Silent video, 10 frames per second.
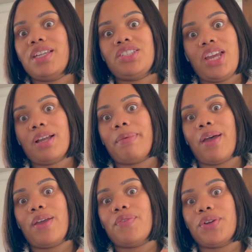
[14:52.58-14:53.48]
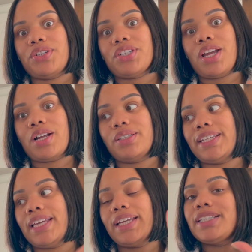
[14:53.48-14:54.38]
check them out if you're in
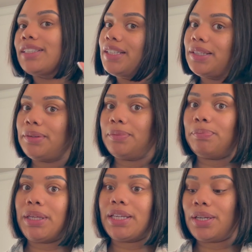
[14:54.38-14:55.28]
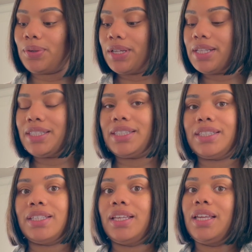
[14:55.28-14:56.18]
land, Beacon Doughnuts.
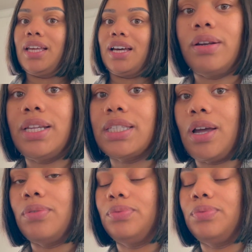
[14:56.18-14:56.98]
Let's go.